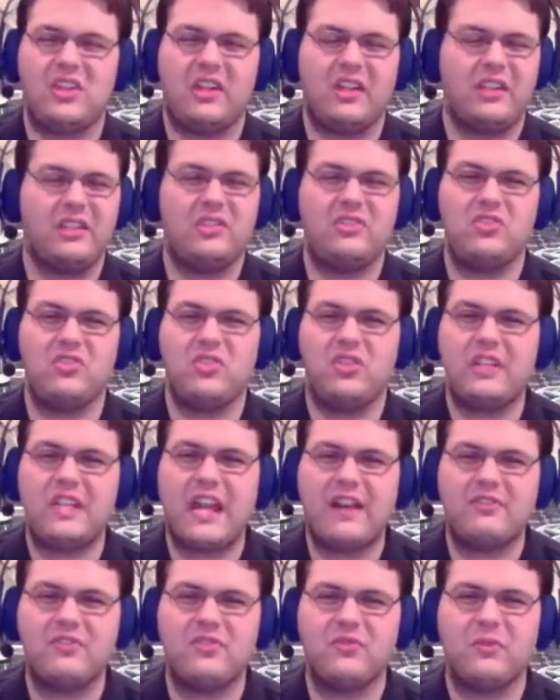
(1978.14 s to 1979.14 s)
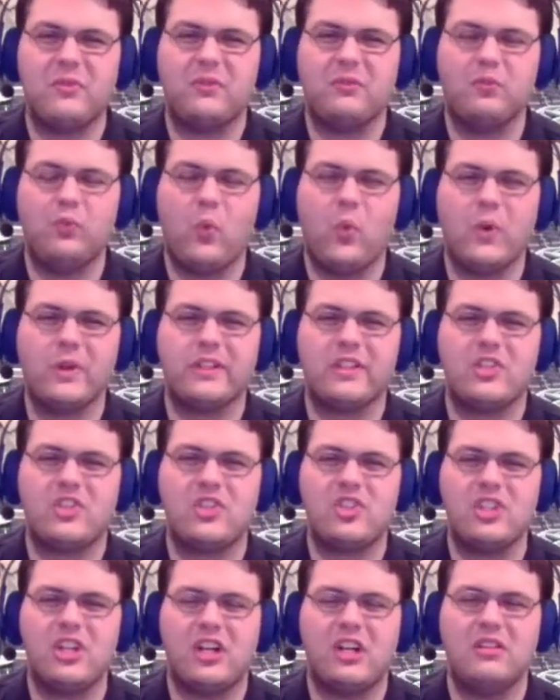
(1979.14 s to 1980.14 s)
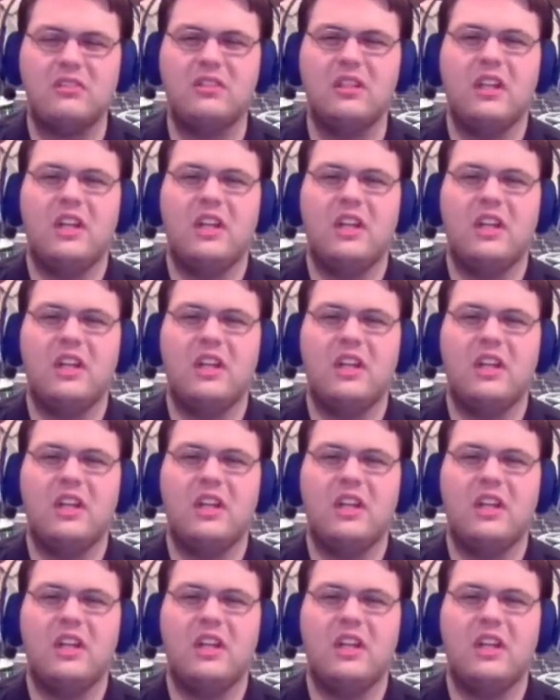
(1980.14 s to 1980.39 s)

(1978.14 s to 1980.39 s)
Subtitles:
you shouldn't have to reward a show